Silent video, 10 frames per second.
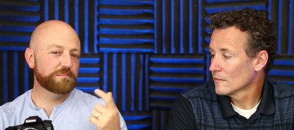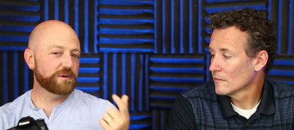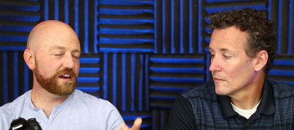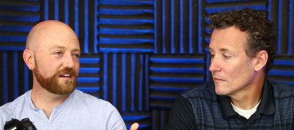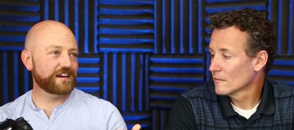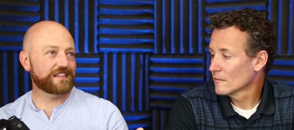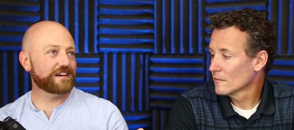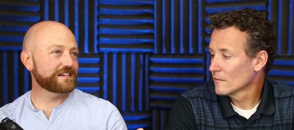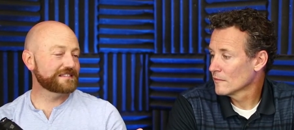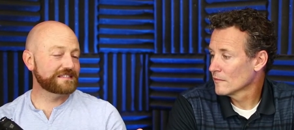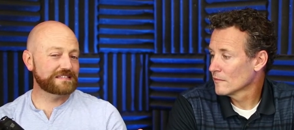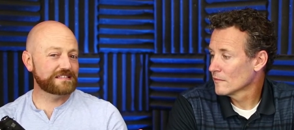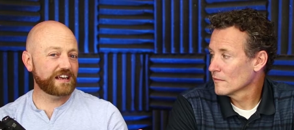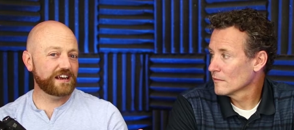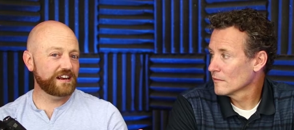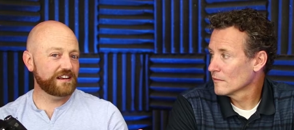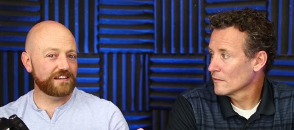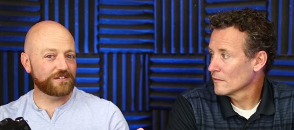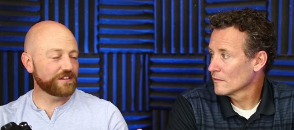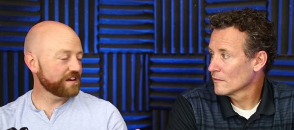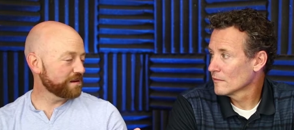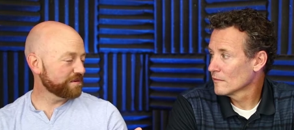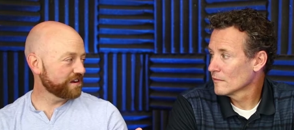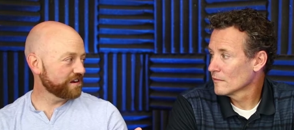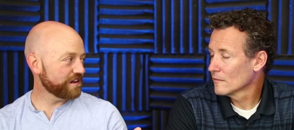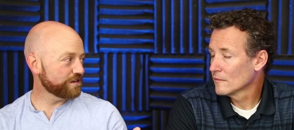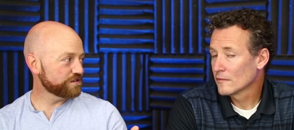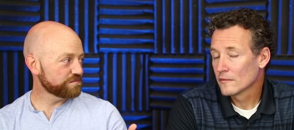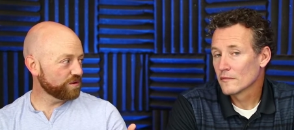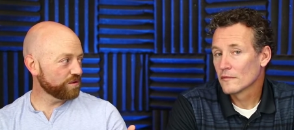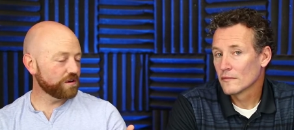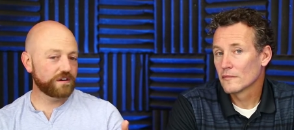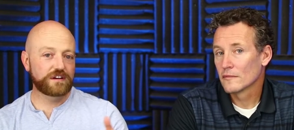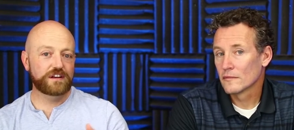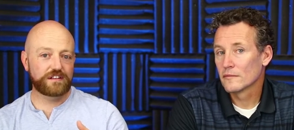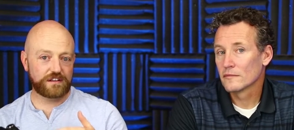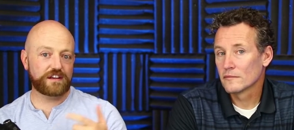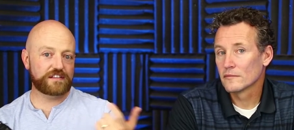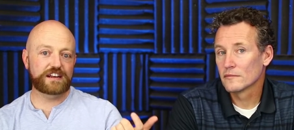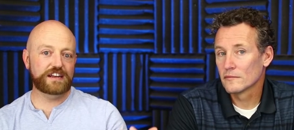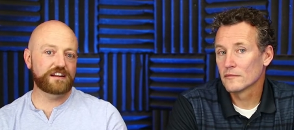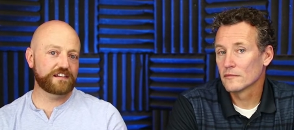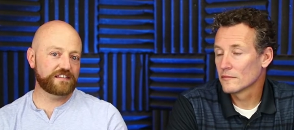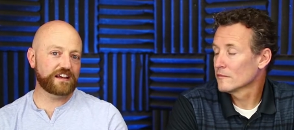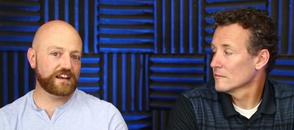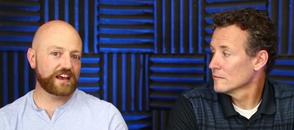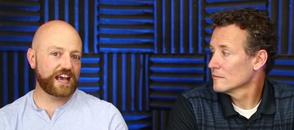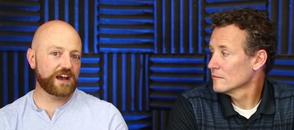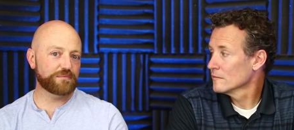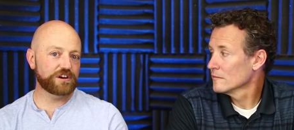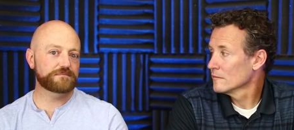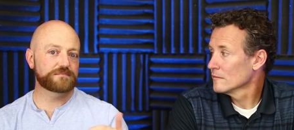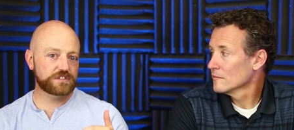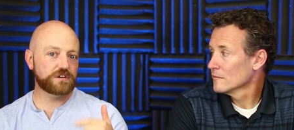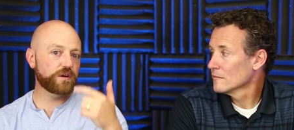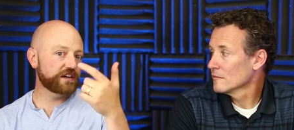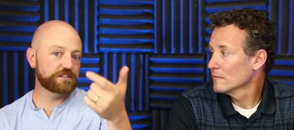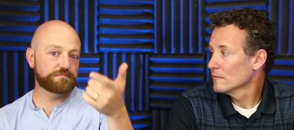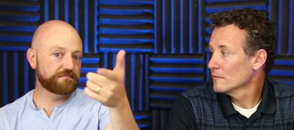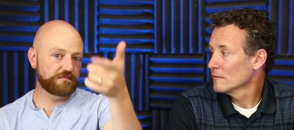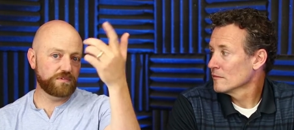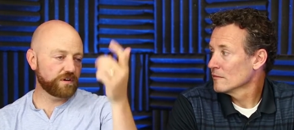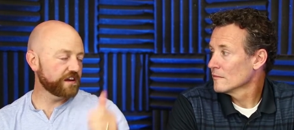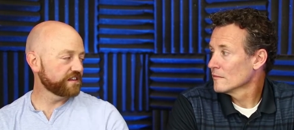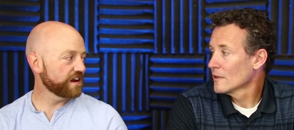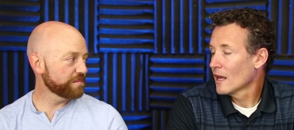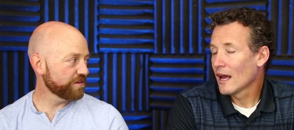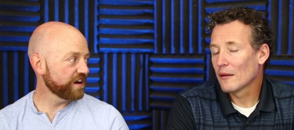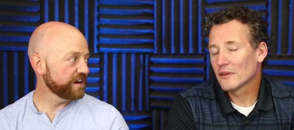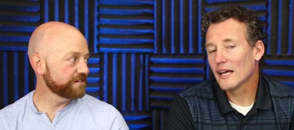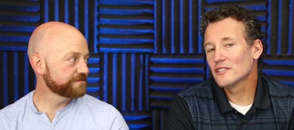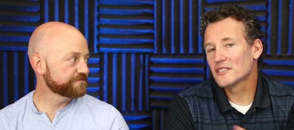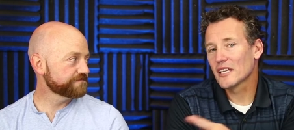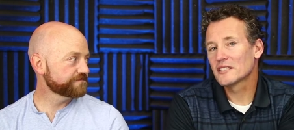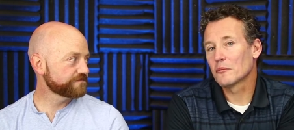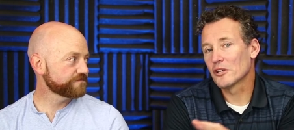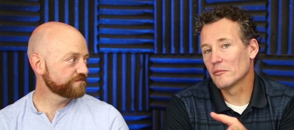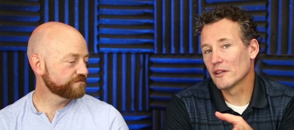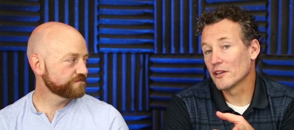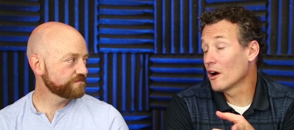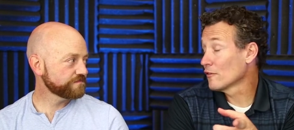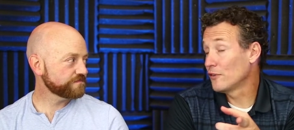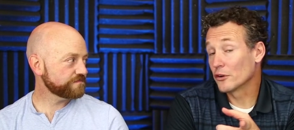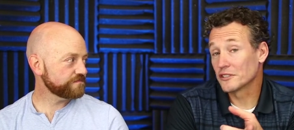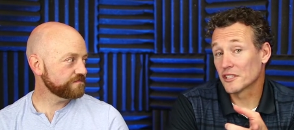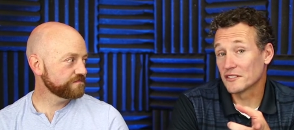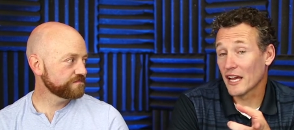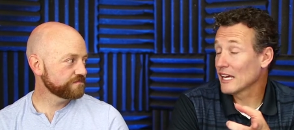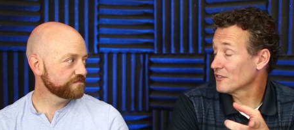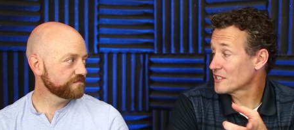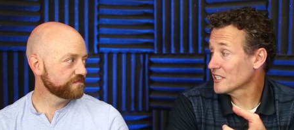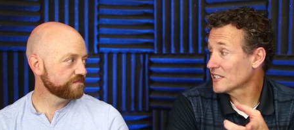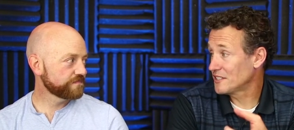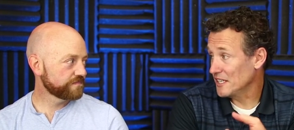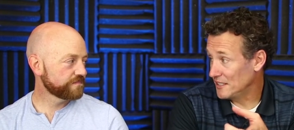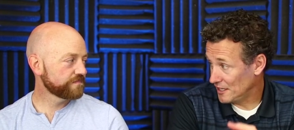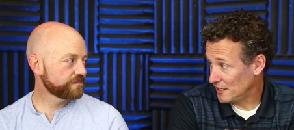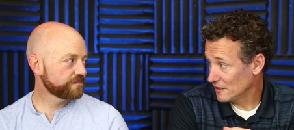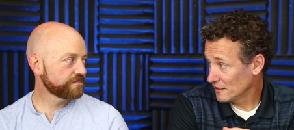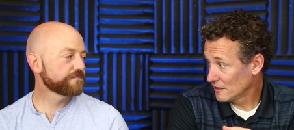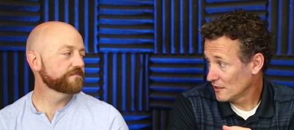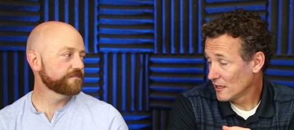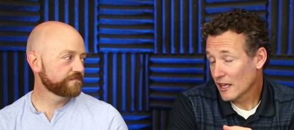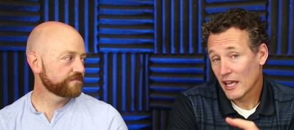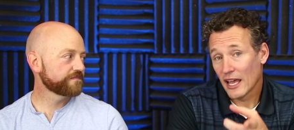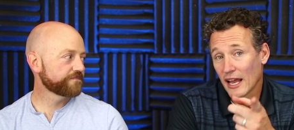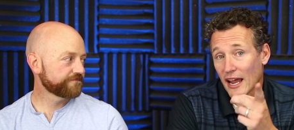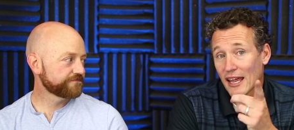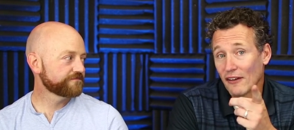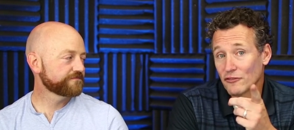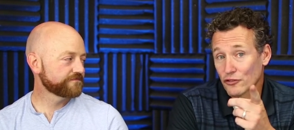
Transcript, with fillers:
Speaker 1: but I thought, oh, the 80D is only a couple hundred dollars more because I needed a second camera,
Speaker 2: so I just got the upgrade. I'm glad you said something about the autofocus because I have a 60D. Mm-hmm. And I have